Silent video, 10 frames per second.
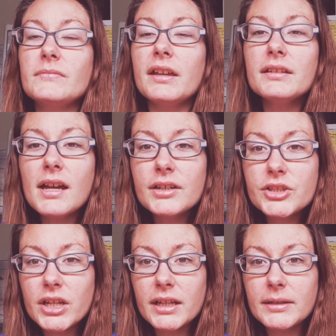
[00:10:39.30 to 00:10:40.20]

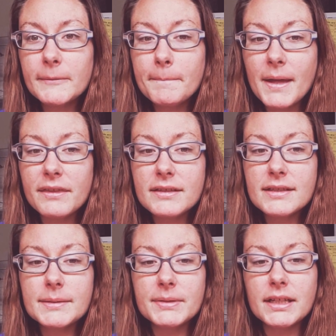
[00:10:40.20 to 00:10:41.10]
induction
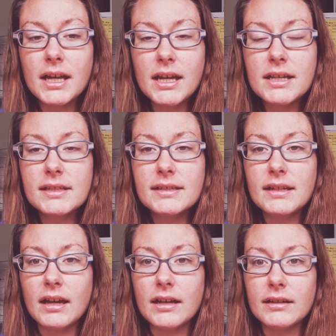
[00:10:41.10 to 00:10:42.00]
methods because
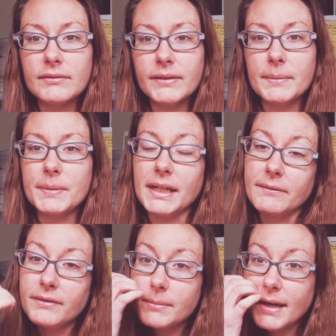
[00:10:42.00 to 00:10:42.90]
of it being a
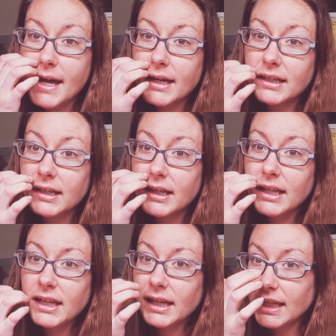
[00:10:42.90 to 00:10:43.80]
VBAC,
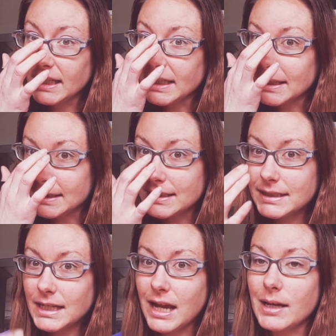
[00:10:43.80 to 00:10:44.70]

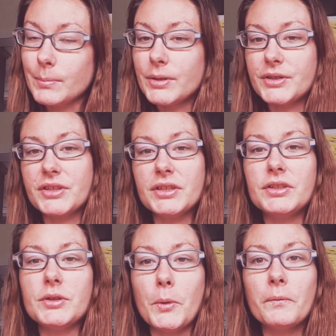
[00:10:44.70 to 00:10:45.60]
and I personally
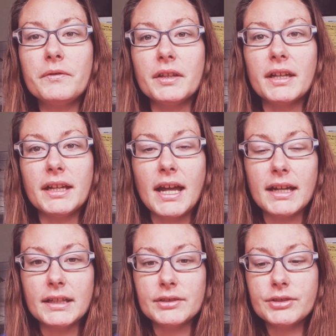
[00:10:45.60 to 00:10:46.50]
don't feel like
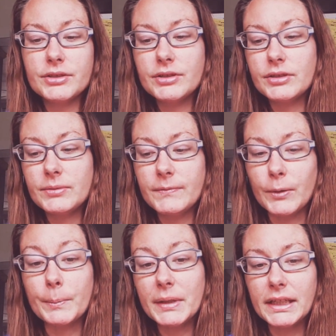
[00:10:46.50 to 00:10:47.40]

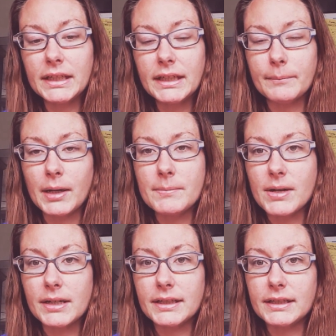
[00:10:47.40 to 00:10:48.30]
for me and my
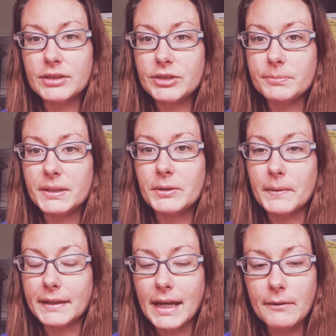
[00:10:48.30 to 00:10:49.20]
body, should be
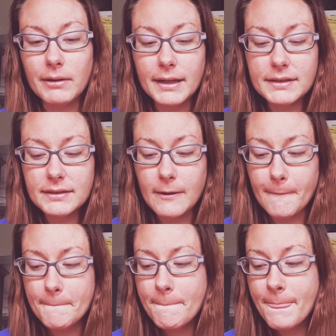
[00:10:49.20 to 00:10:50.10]
going that way.
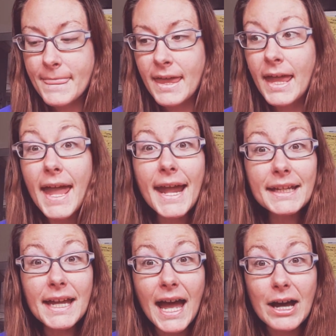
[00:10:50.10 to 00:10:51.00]
So
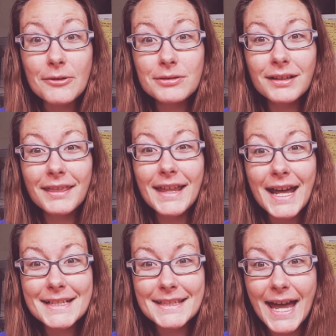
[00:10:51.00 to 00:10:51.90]
anyhow,
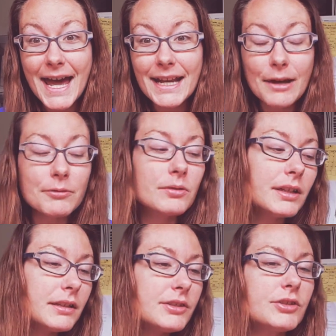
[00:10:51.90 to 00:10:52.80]
that is that. I will
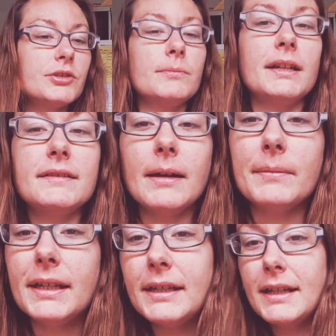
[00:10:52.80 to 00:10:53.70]
quickly show you my
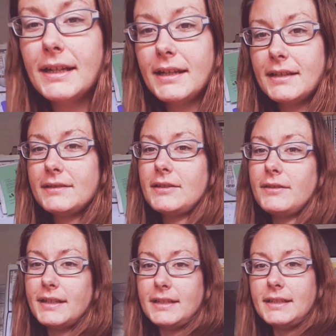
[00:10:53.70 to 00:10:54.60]
tummy.
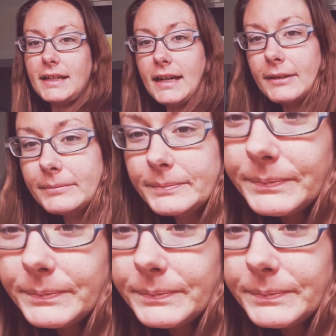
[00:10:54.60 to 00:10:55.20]
Sorry, kitty cat.